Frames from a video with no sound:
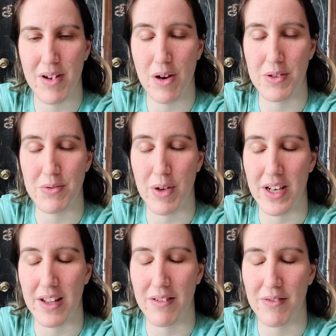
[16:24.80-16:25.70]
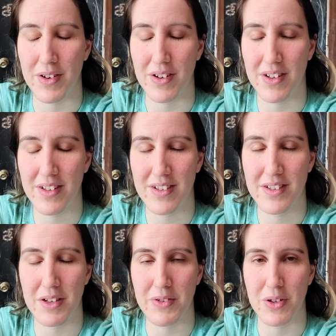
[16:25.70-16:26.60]
always waiting for
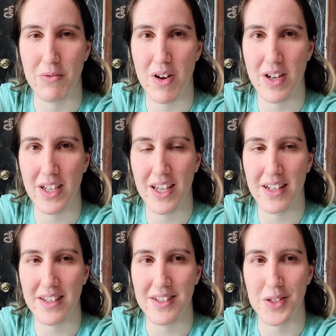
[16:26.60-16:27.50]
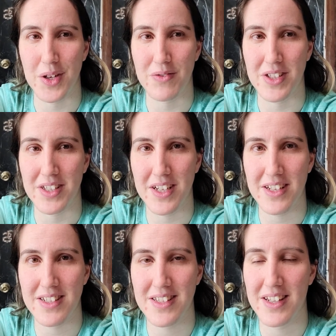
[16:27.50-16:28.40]
stuff to go wrong again, because it often
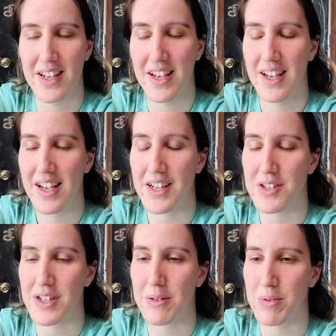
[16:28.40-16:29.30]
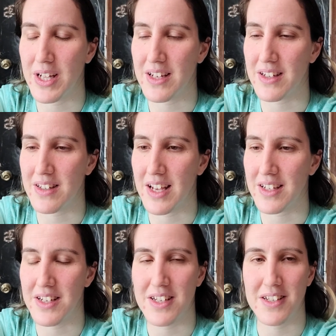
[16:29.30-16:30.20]
does, and trying to plan on
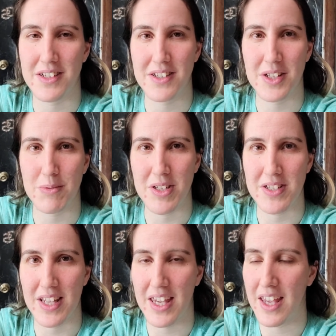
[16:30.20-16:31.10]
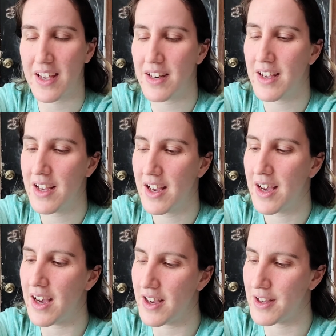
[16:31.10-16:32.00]
that contingency as much as I can.
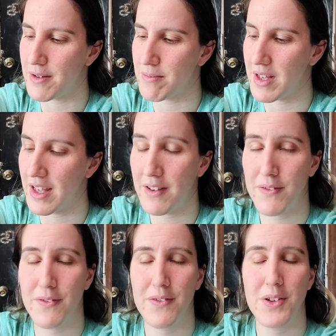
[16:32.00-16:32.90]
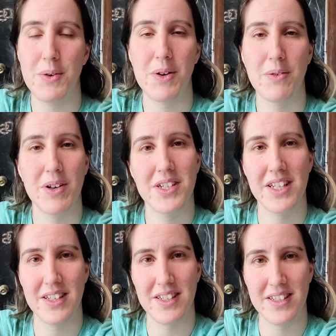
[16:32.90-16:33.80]
If you are
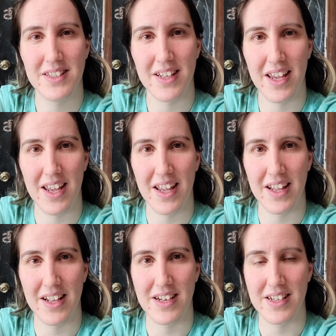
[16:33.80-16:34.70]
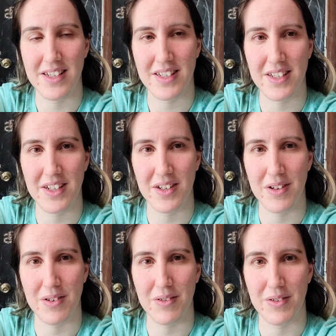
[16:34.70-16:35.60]
watching this and, you
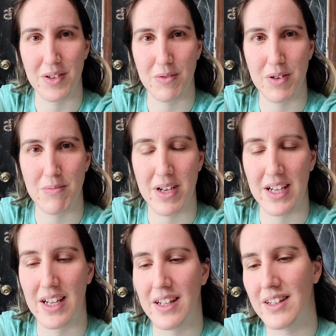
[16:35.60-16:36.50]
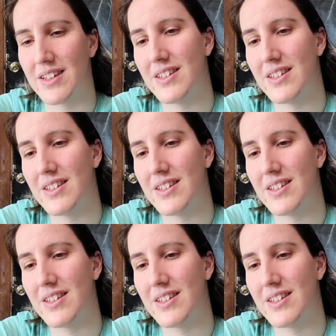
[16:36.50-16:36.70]
know, you're one of my,